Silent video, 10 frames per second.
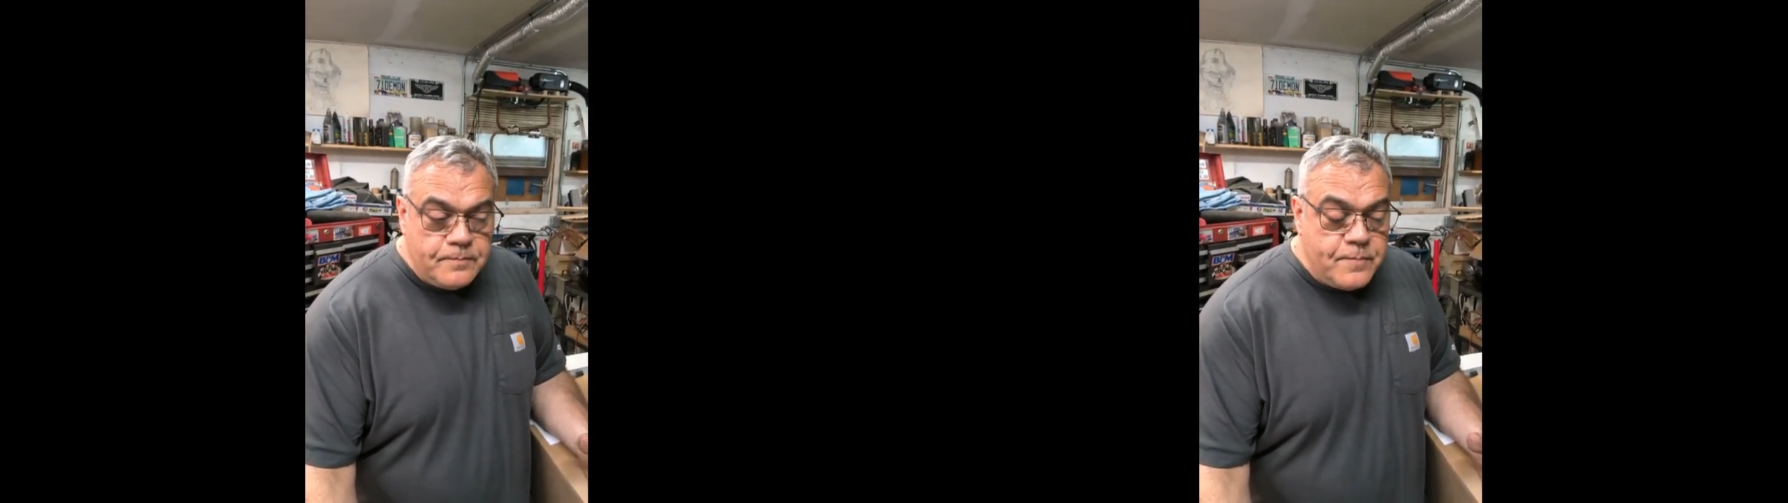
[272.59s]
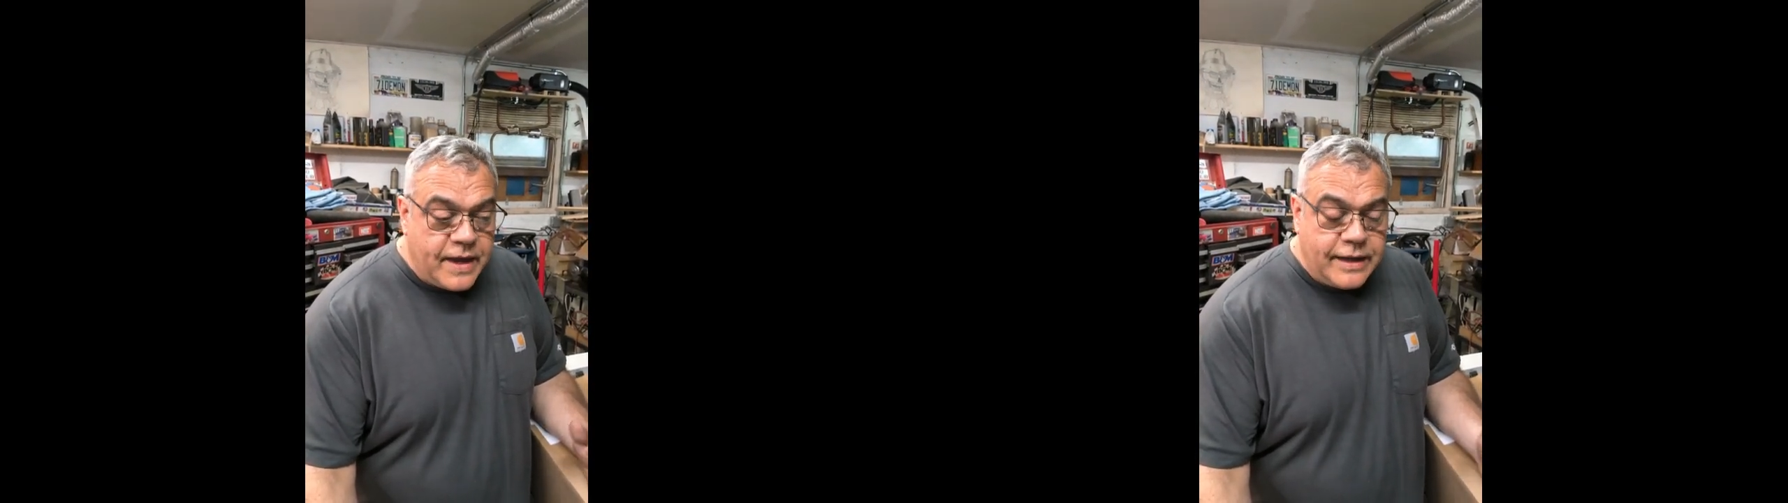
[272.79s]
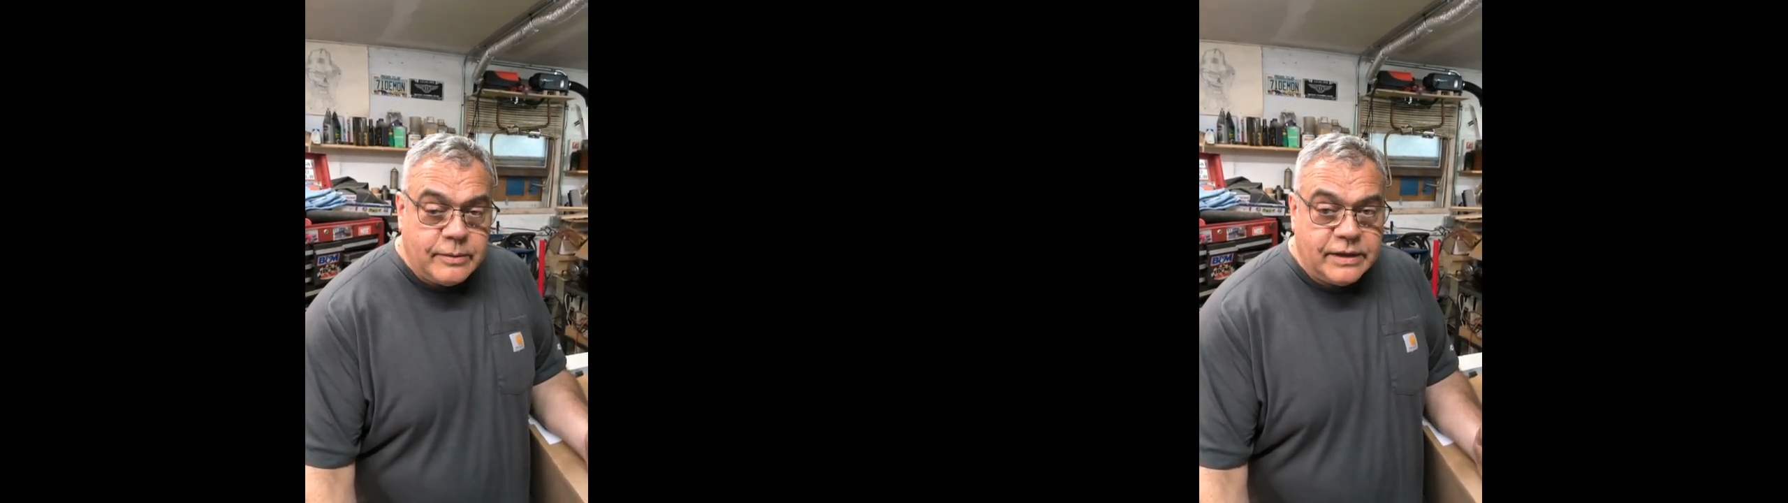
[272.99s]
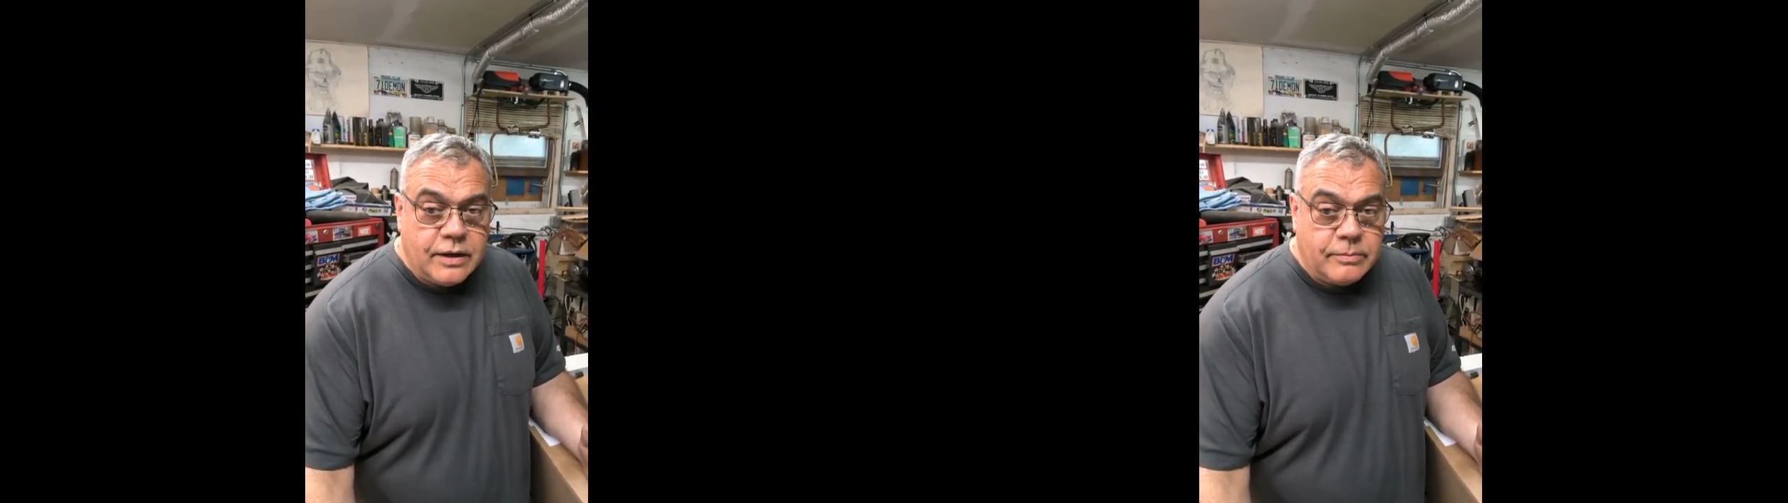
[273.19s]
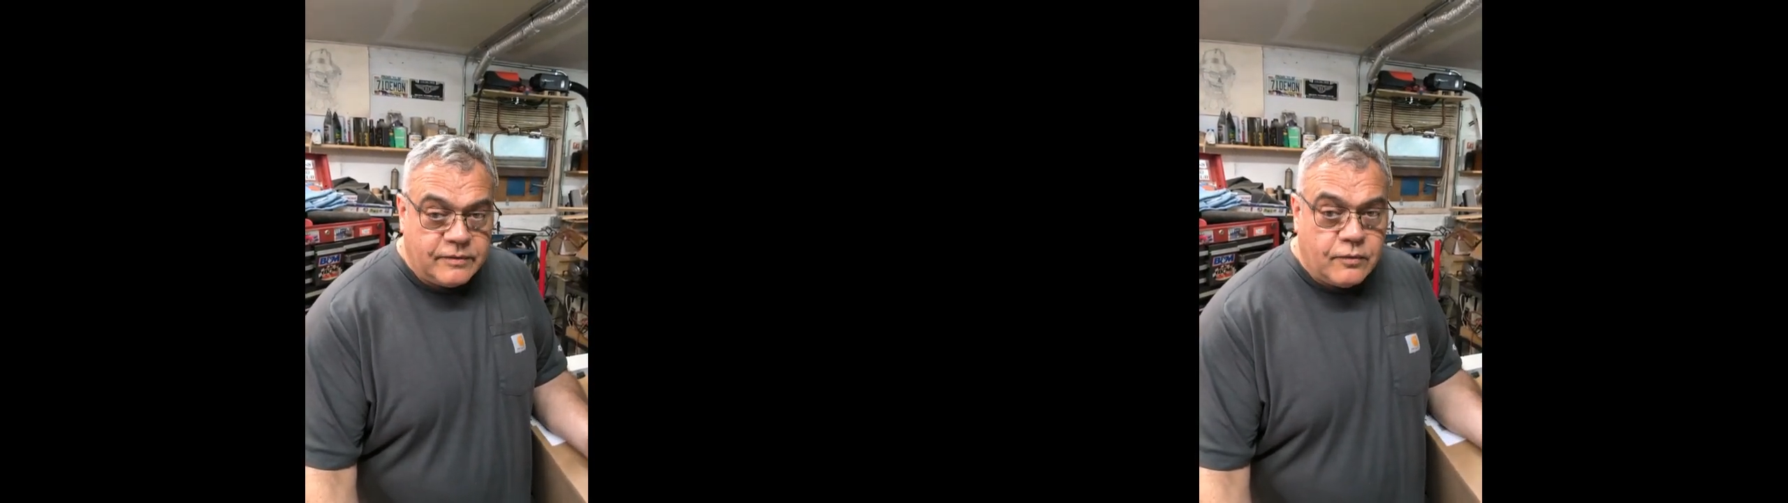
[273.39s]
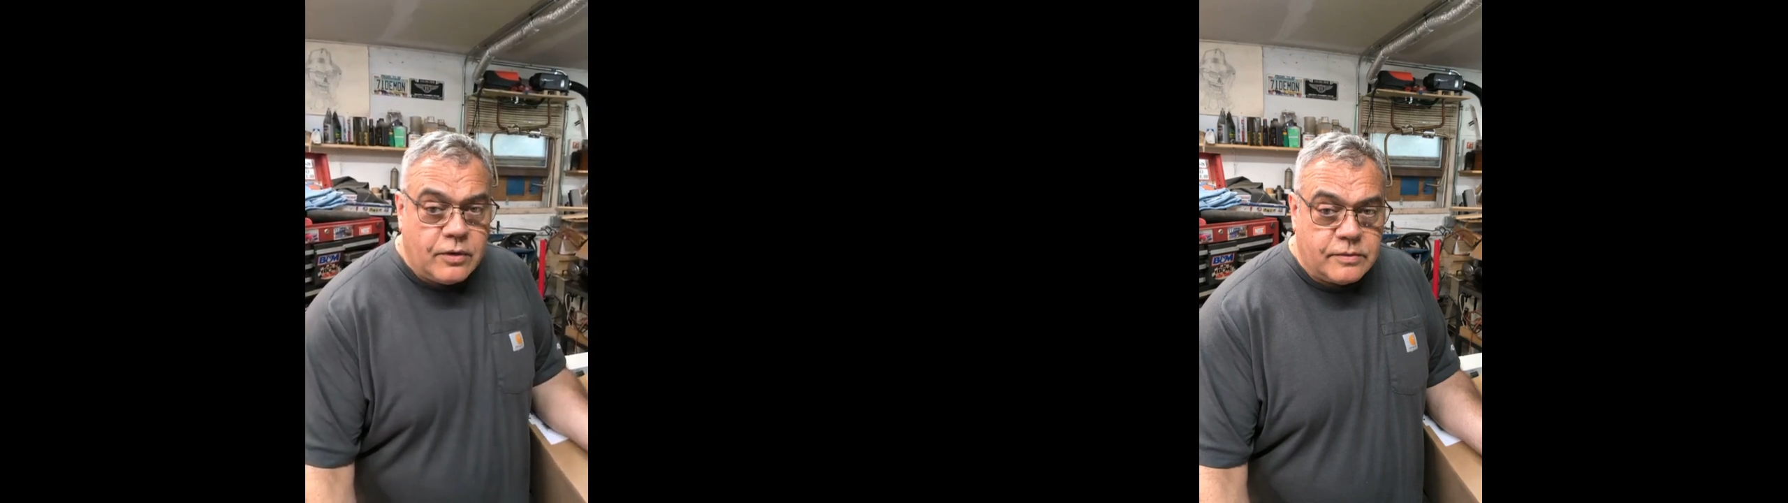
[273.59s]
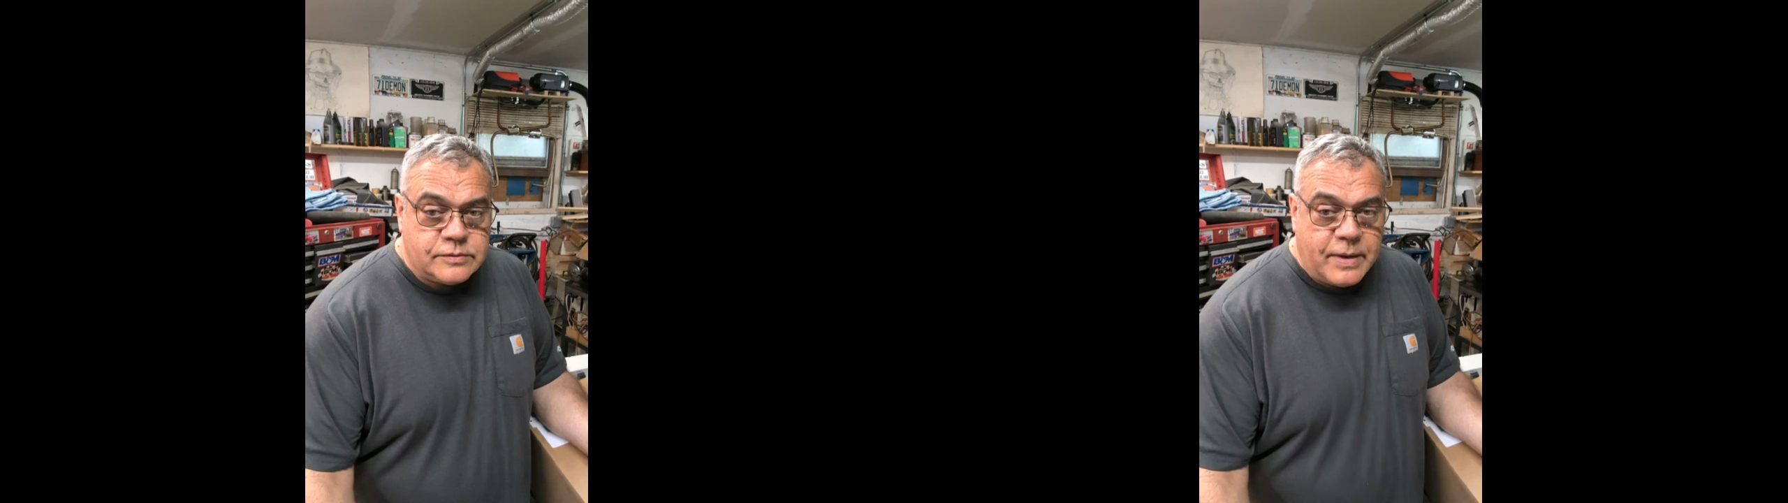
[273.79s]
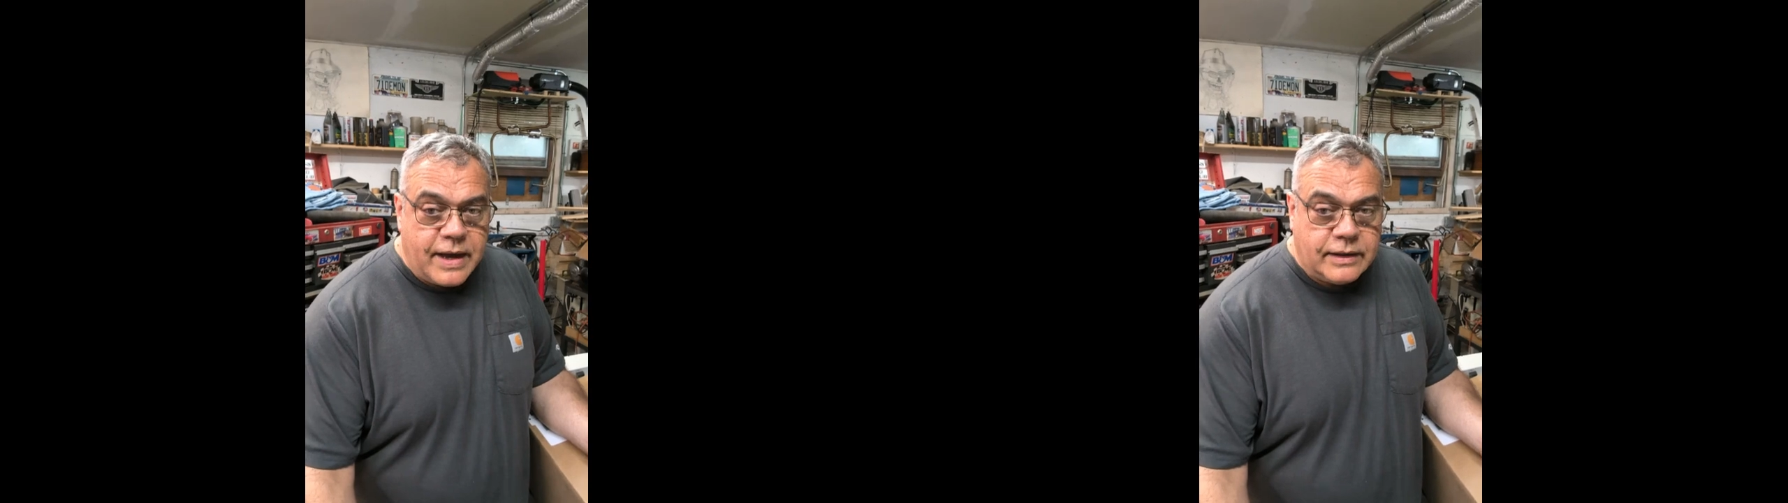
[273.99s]
It had to be done before it was
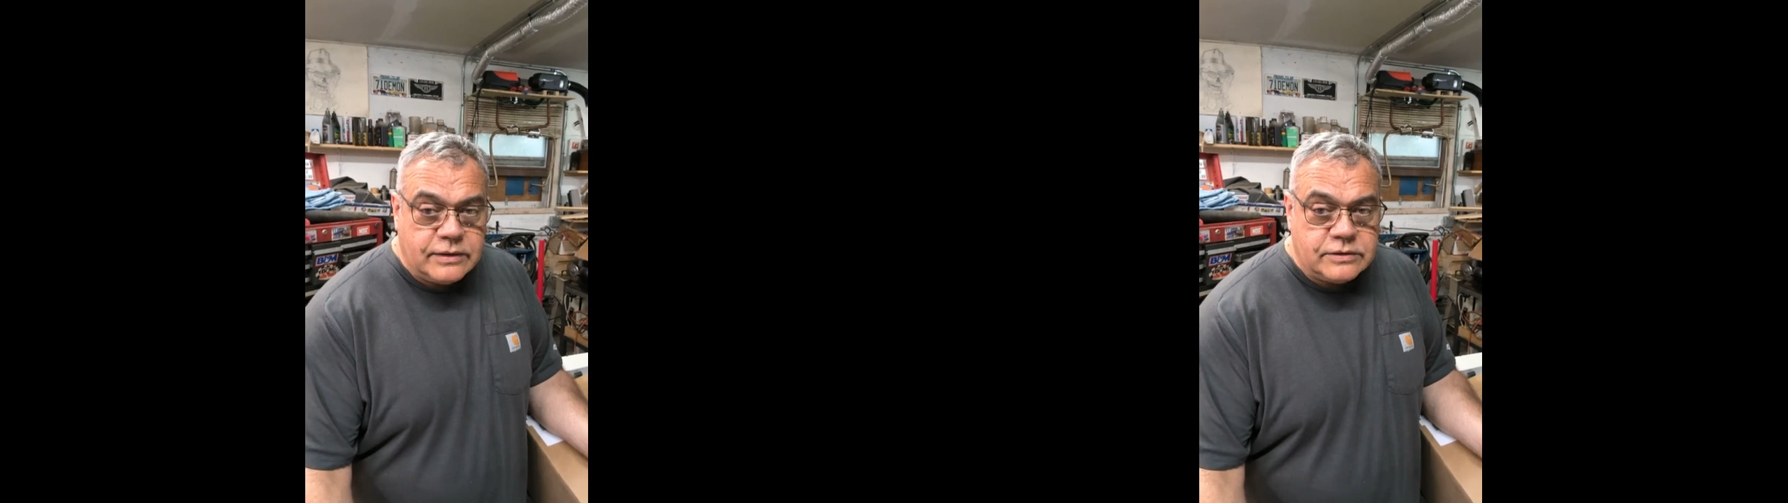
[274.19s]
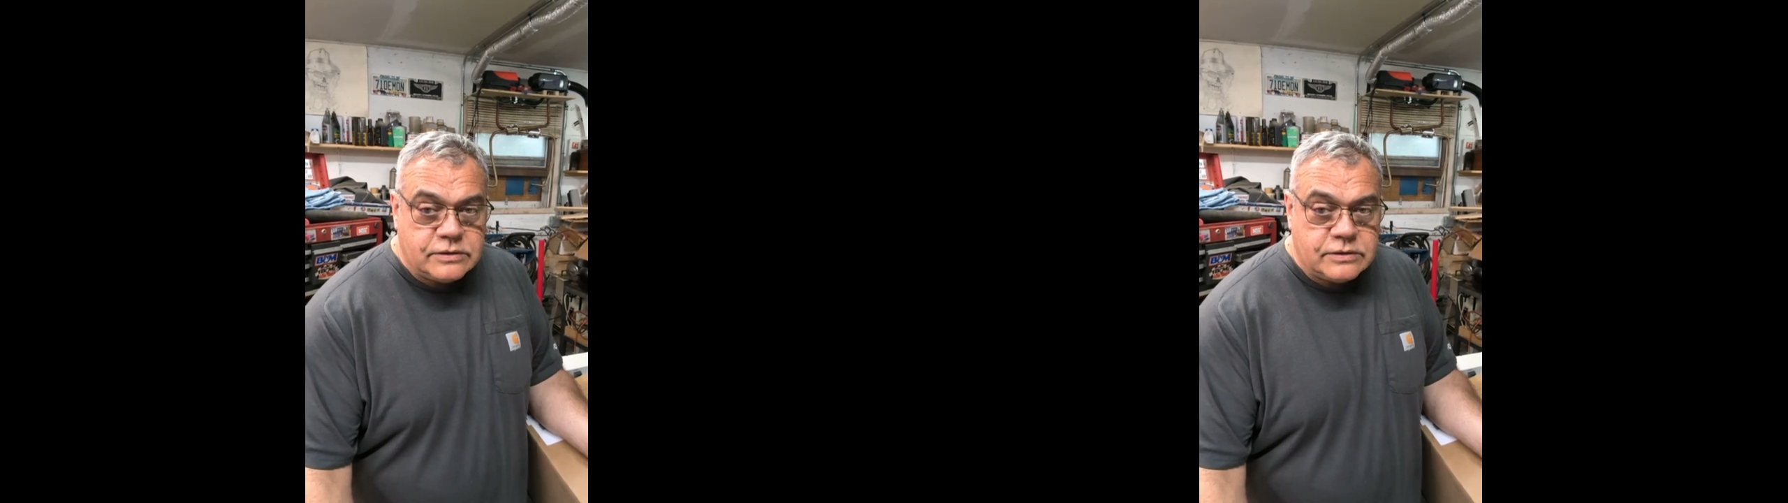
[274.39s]
packaged,